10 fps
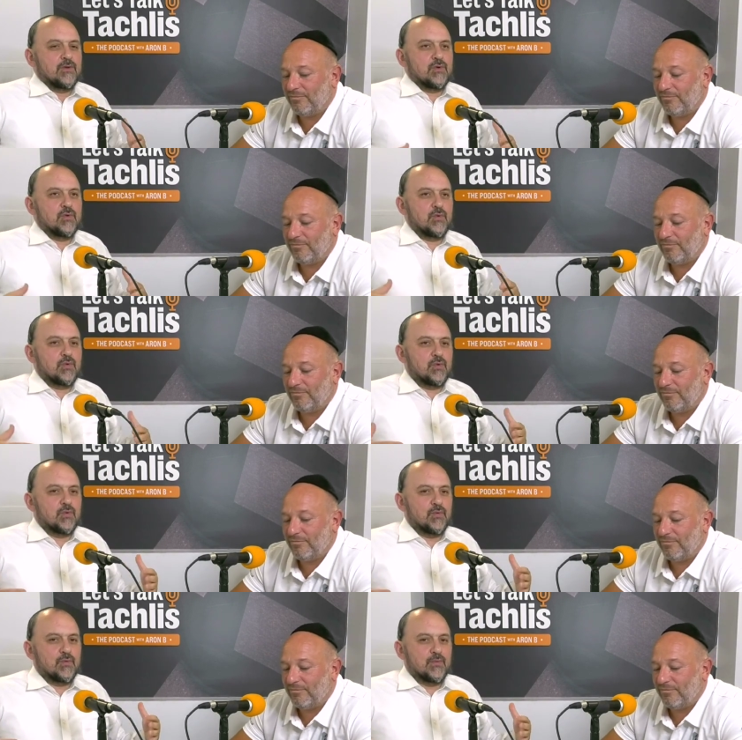
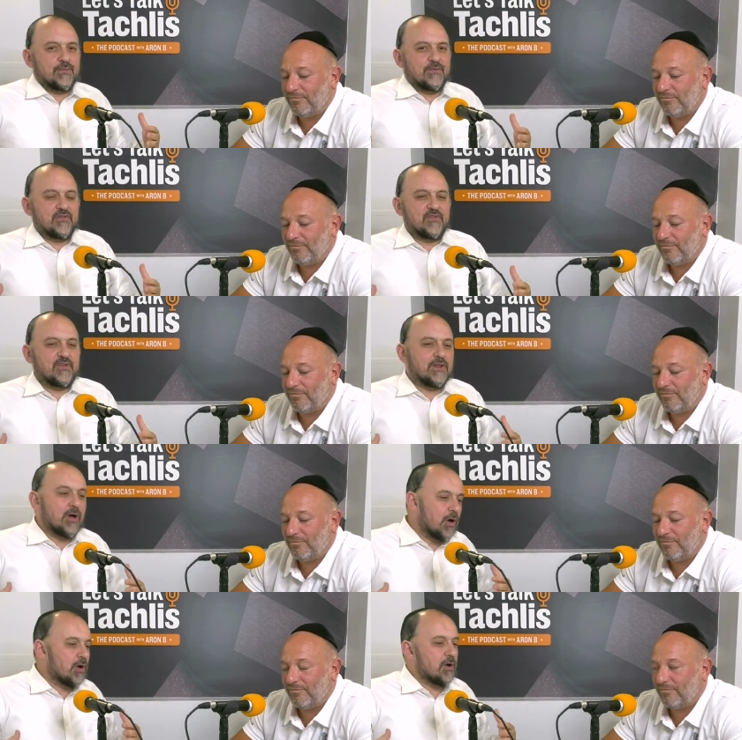Speaker 1: to feel
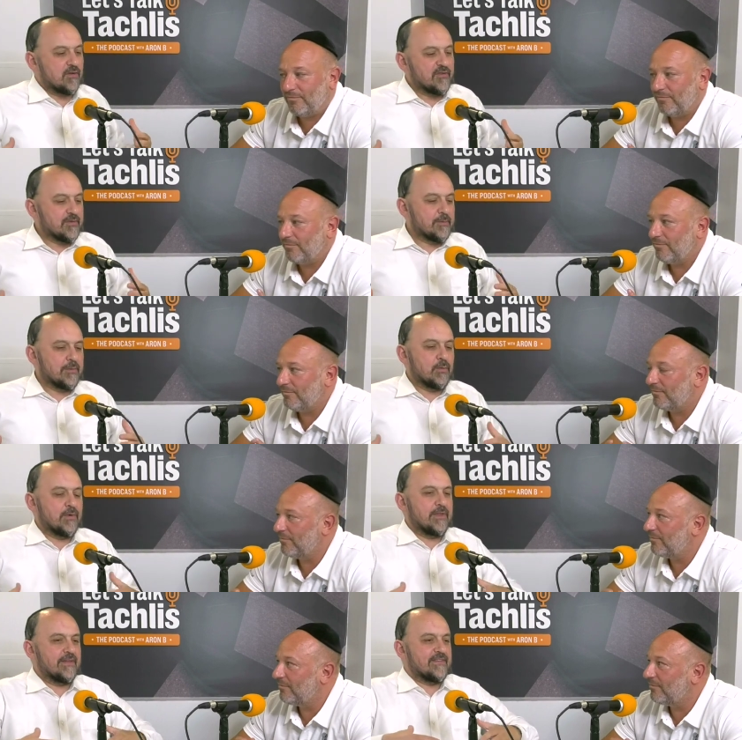uncomfortable
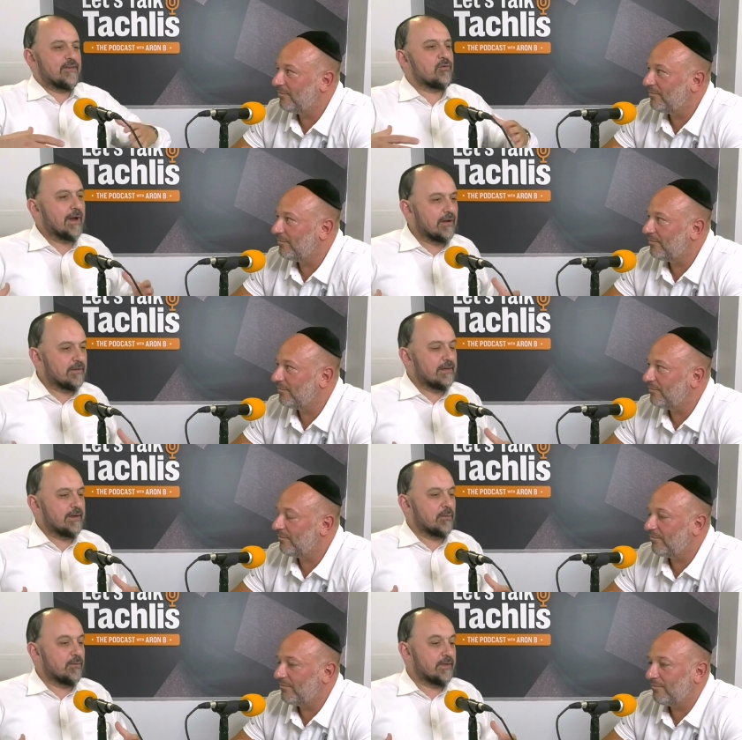with his
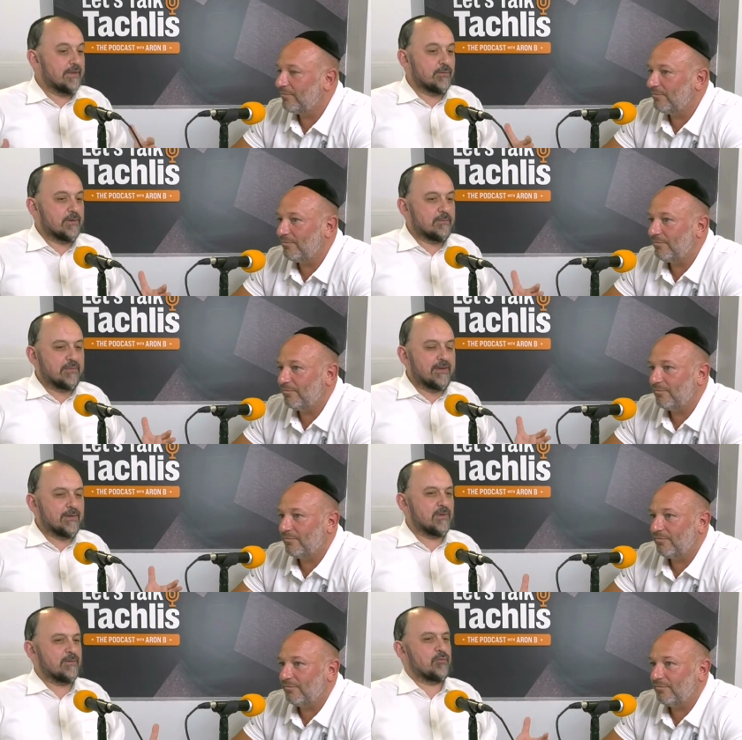surrounding, with, his, with, the place
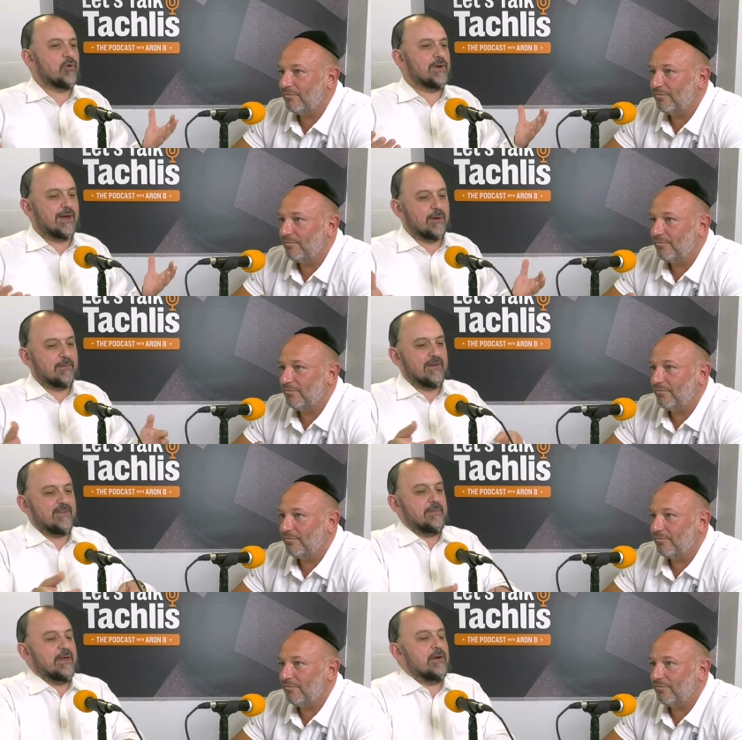he was brought up by
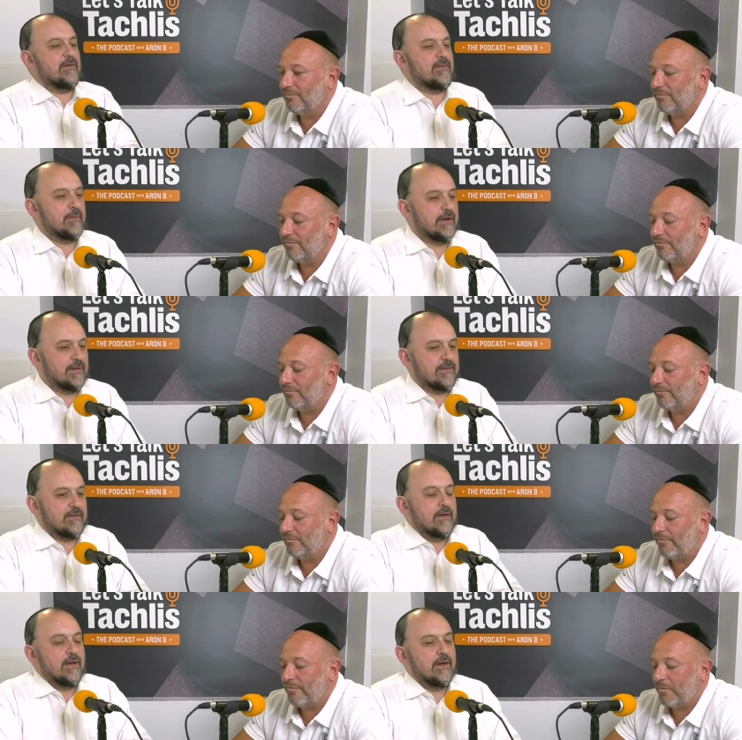his parents, by
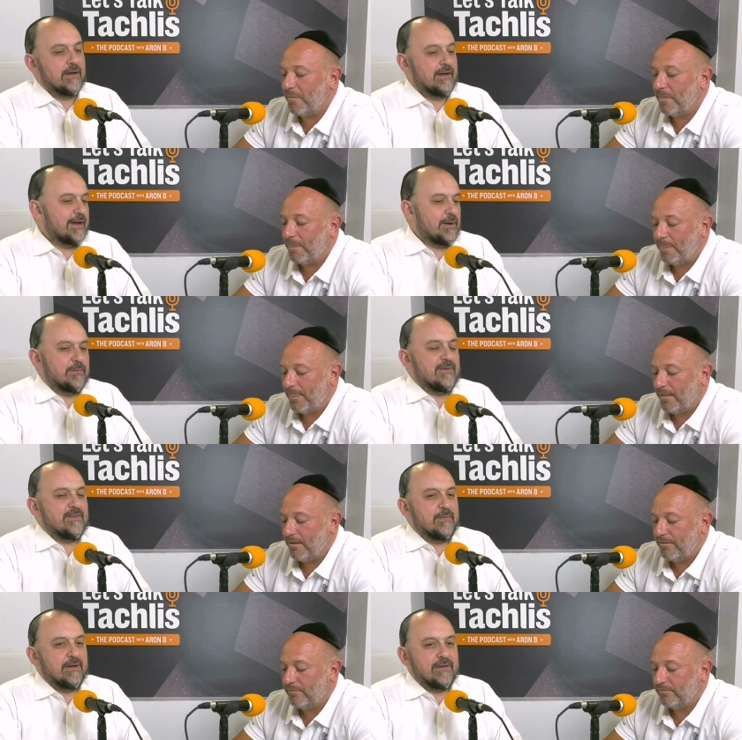his
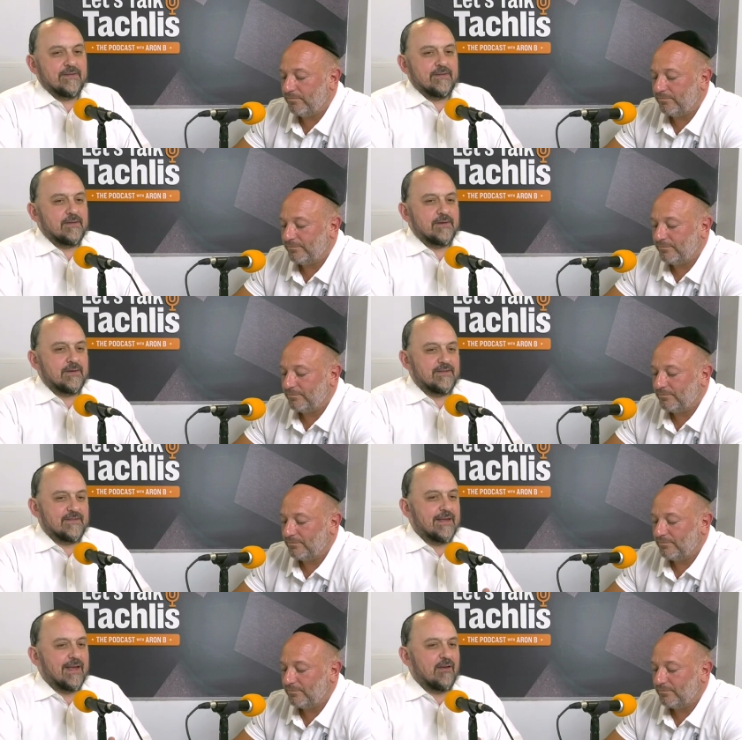rebbes, by his uh,
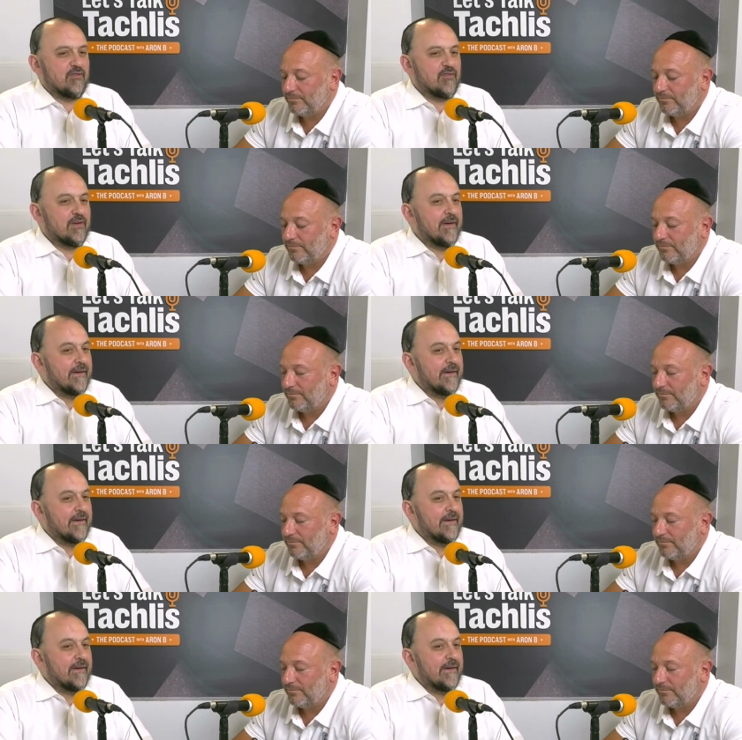staff.